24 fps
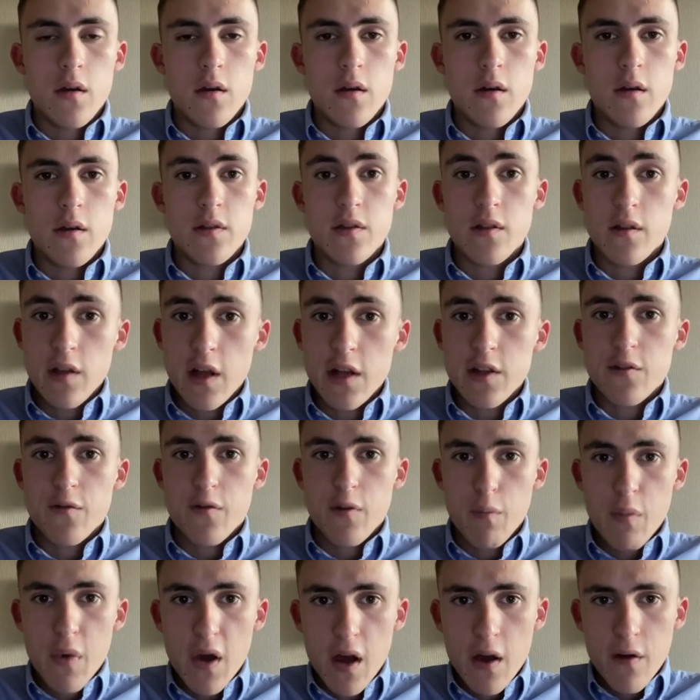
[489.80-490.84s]
In the light of
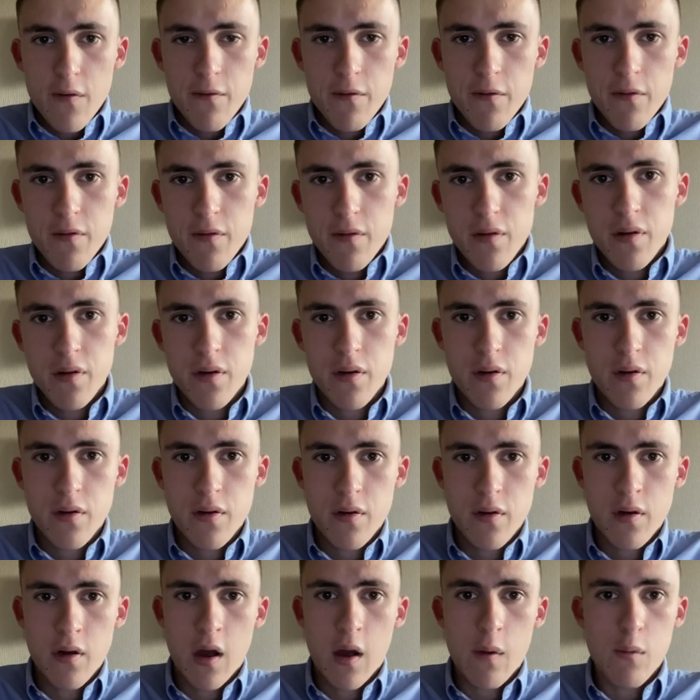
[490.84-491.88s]
above,
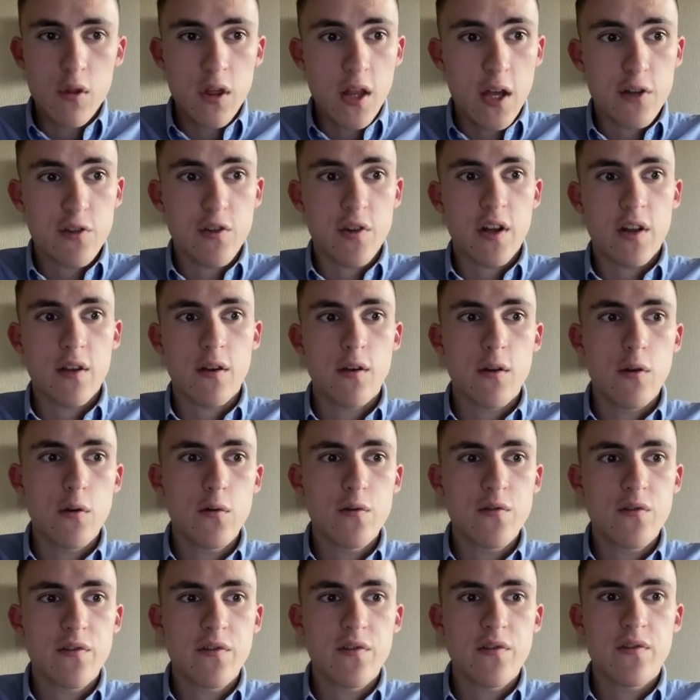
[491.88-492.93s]
I would like to
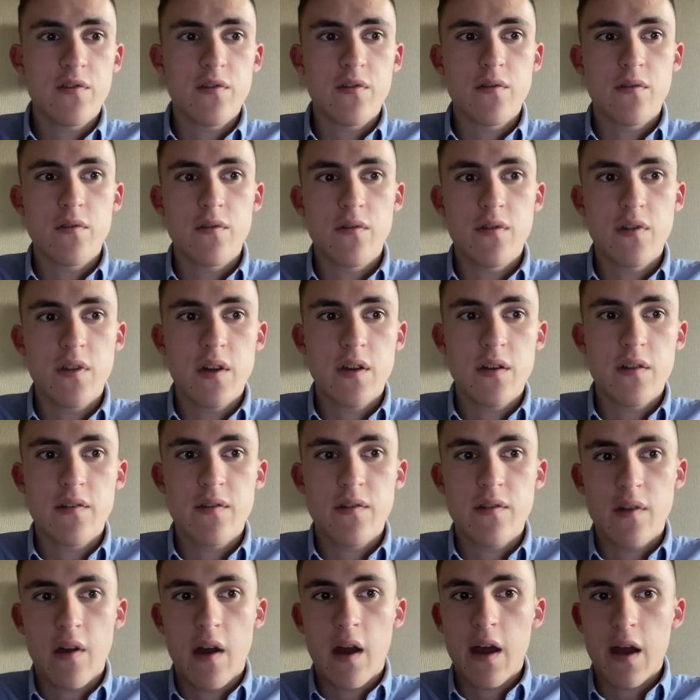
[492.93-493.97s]
conclude
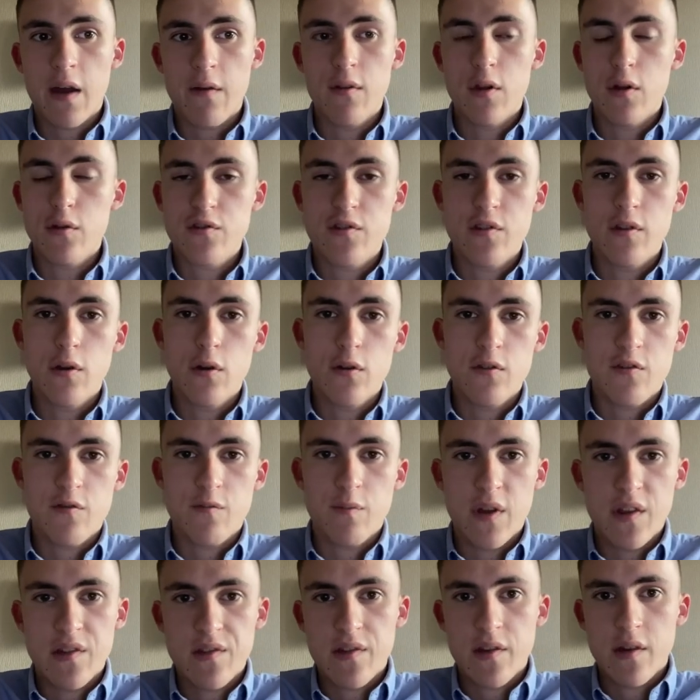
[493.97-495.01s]
that I have learned a lot of
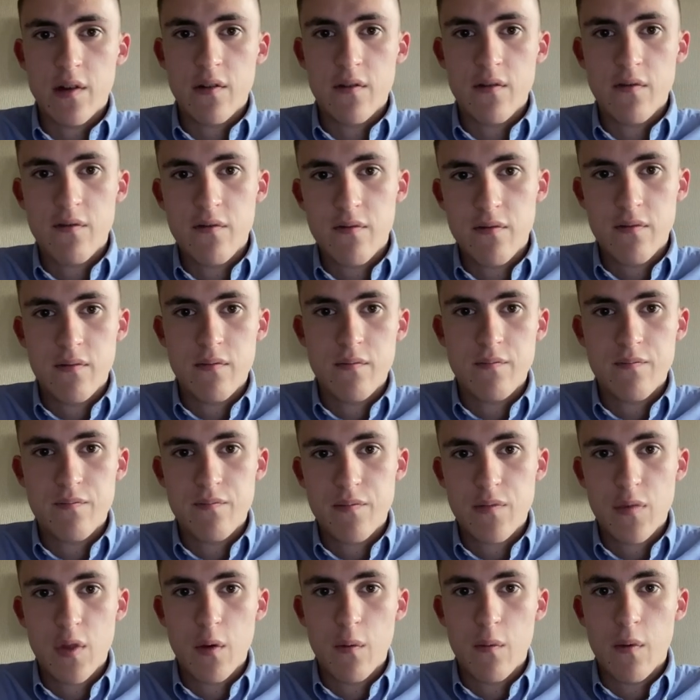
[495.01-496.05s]
myself
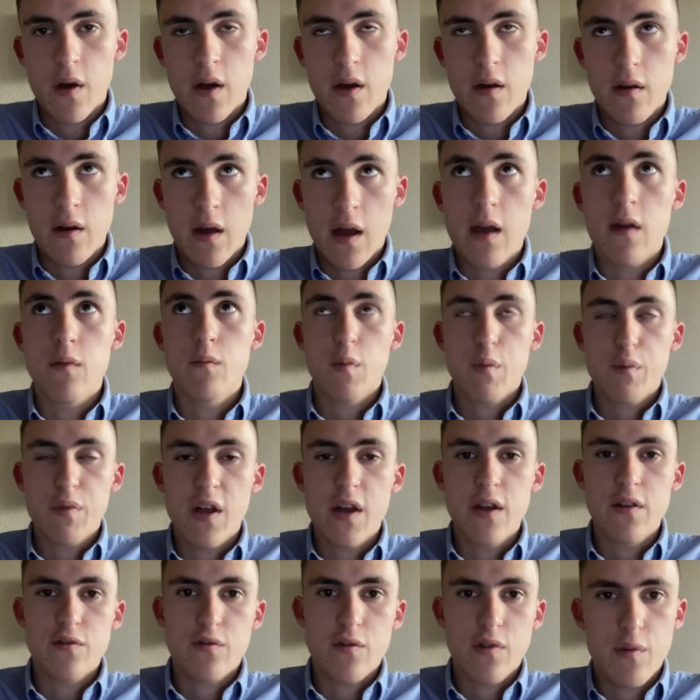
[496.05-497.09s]
while I am
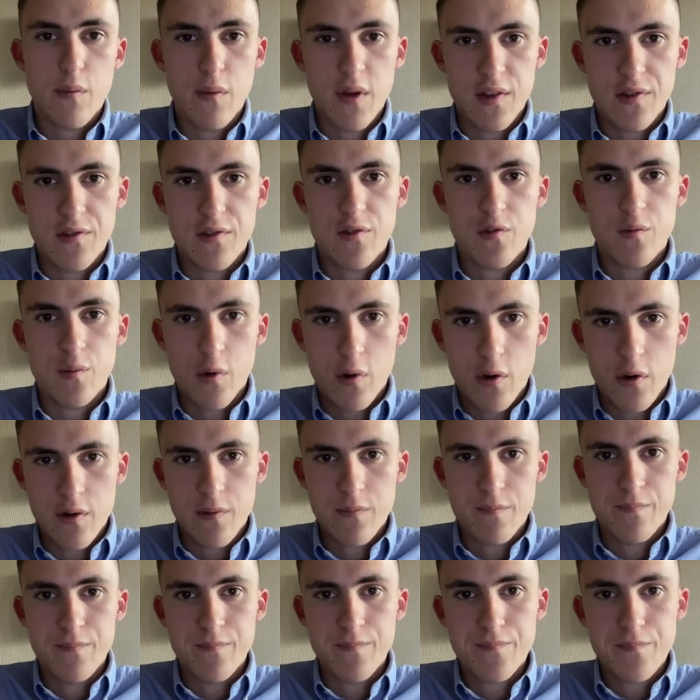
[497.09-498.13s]
applying to the master's
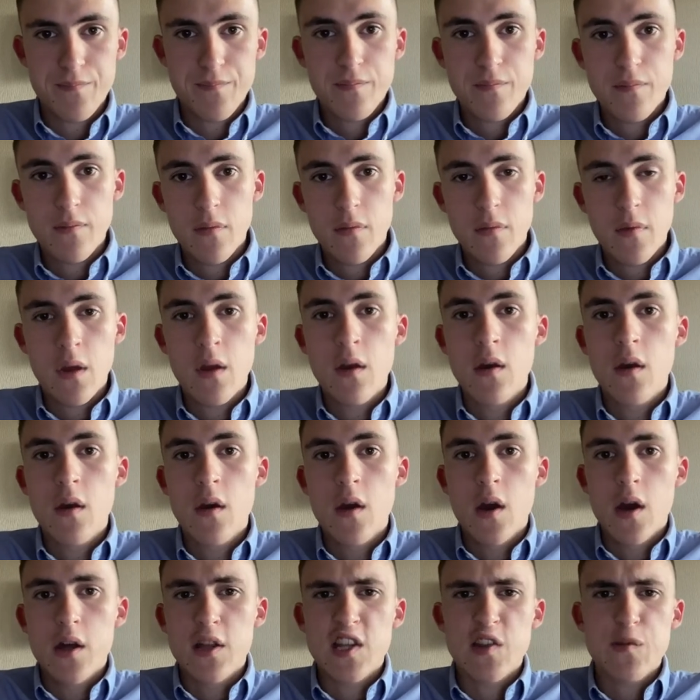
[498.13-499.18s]
program.
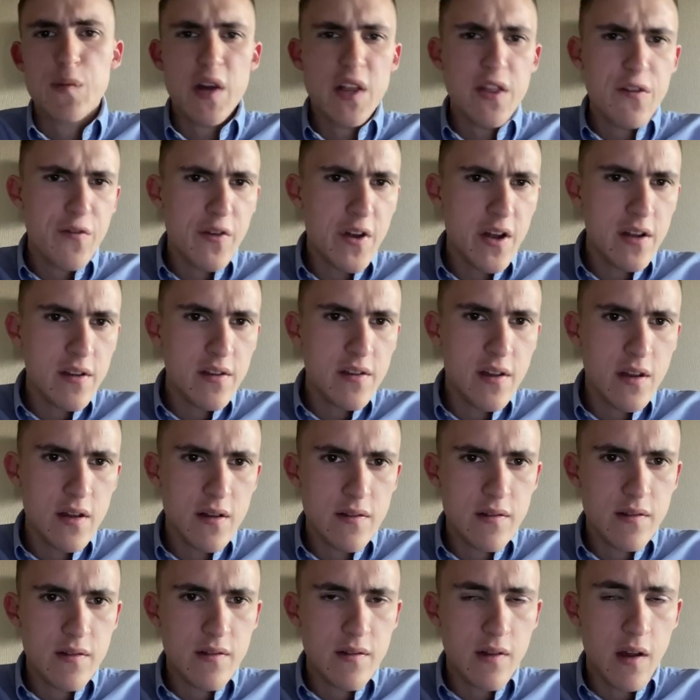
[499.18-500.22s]
Despite the fact
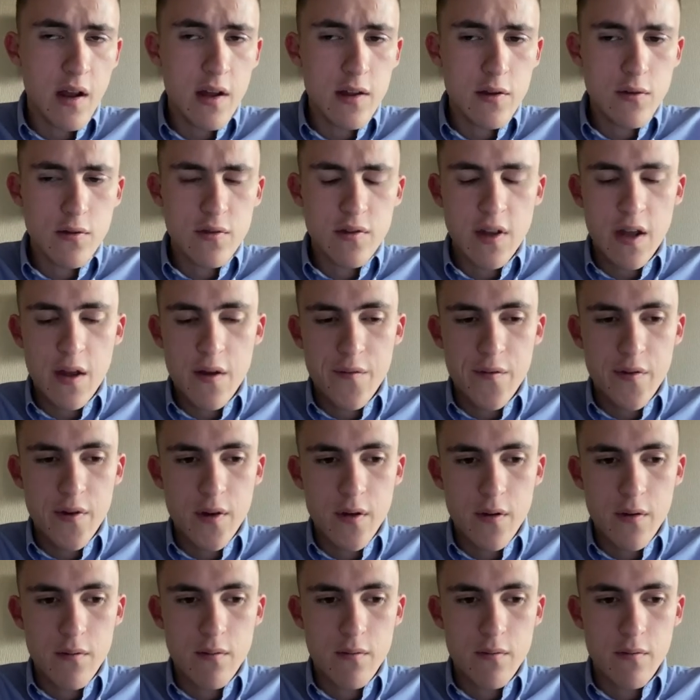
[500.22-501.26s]
that I don't have
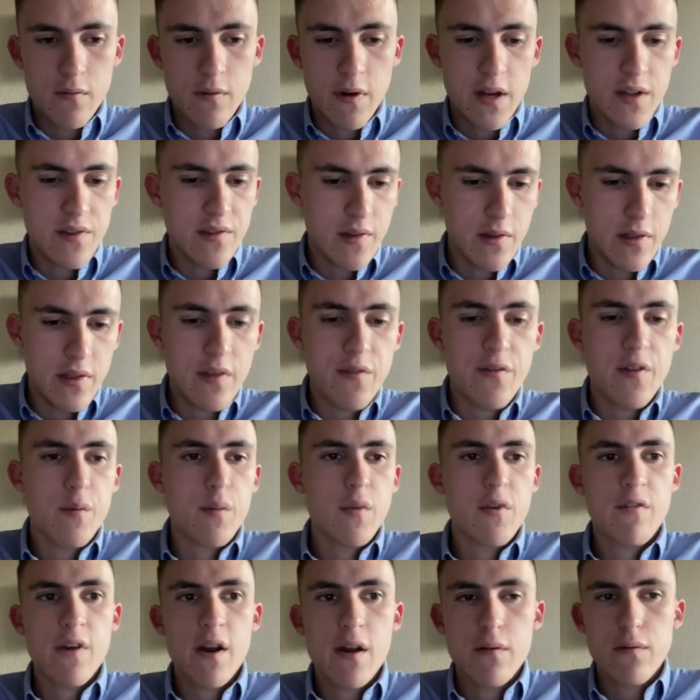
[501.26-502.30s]
a great scientific
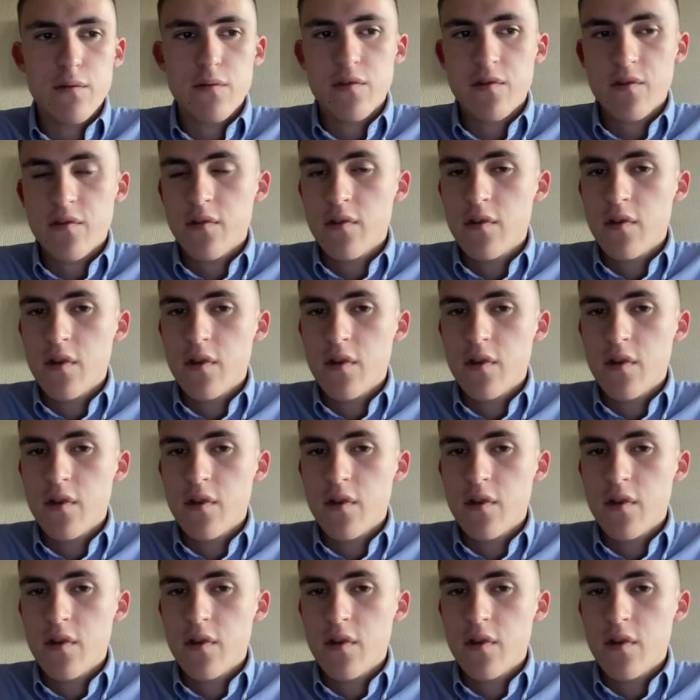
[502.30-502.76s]
background,